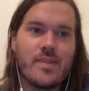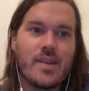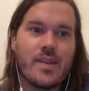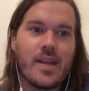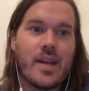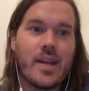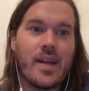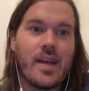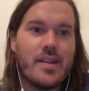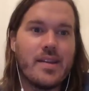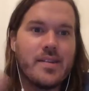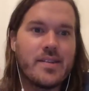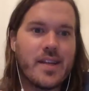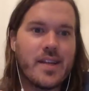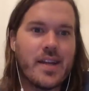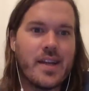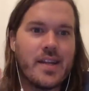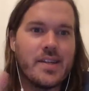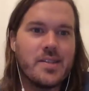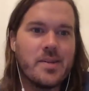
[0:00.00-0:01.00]
Can I
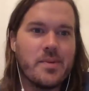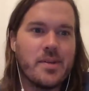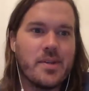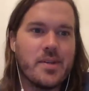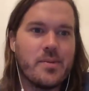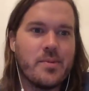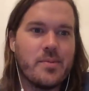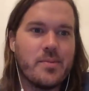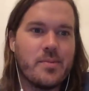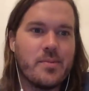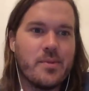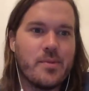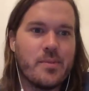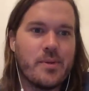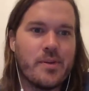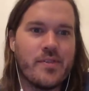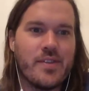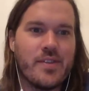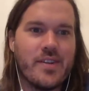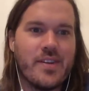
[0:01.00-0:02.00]
add something
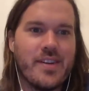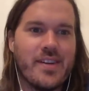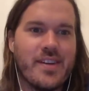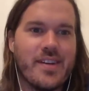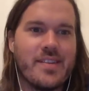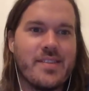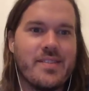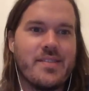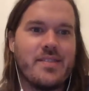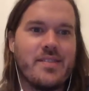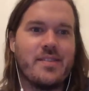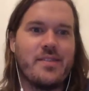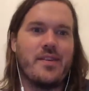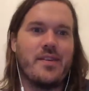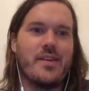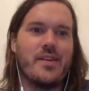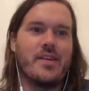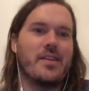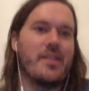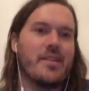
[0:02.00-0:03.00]
briefly?
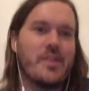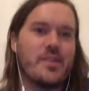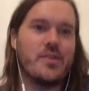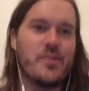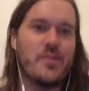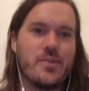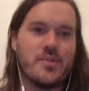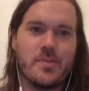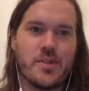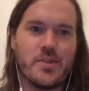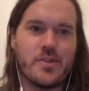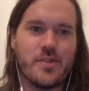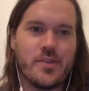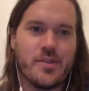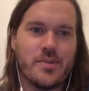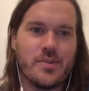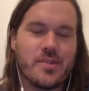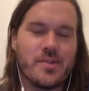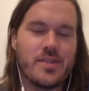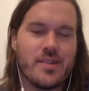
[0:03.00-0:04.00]
Ranga, thank you so much for
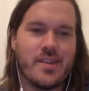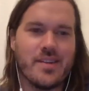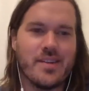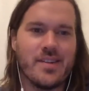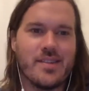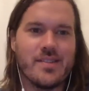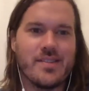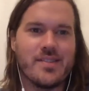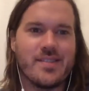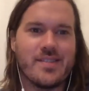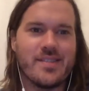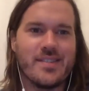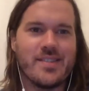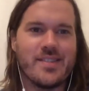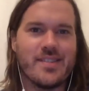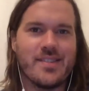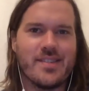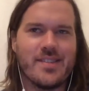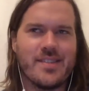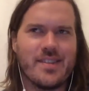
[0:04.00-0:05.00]

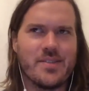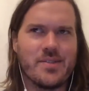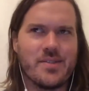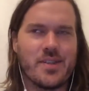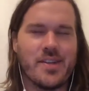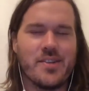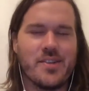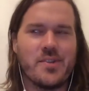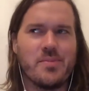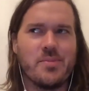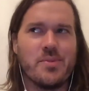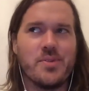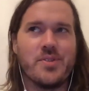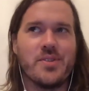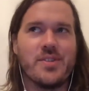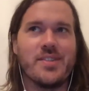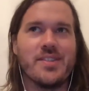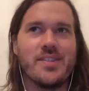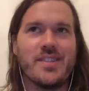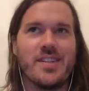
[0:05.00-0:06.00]
those
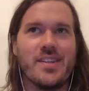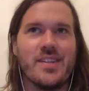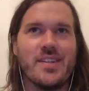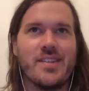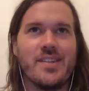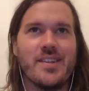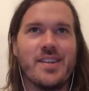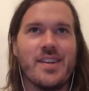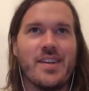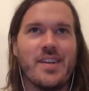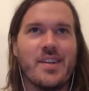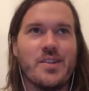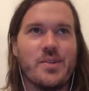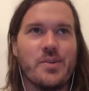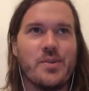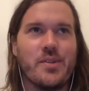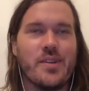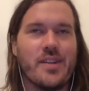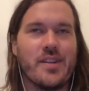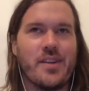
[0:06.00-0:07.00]
contributions.
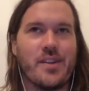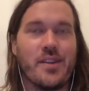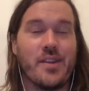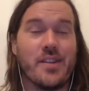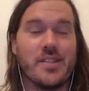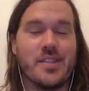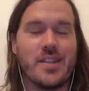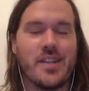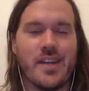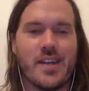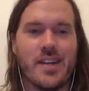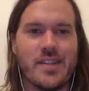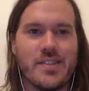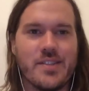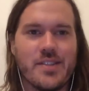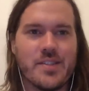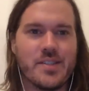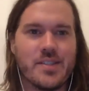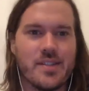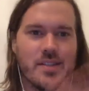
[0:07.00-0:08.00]
Two thoughts I had
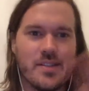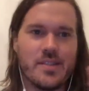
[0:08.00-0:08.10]
just in